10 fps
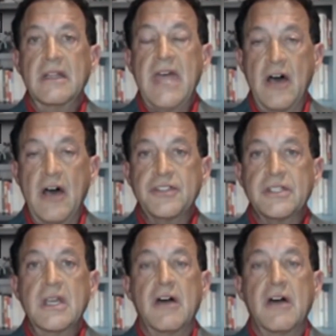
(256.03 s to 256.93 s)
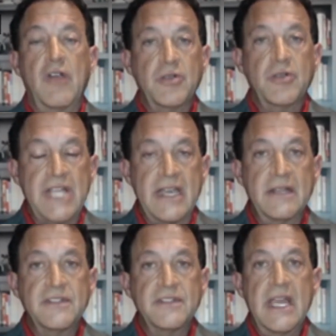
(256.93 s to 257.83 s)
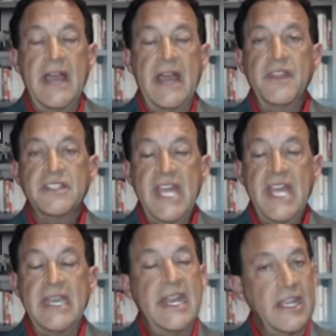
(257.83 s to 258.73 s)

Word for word: the House of Representatives and the Senate.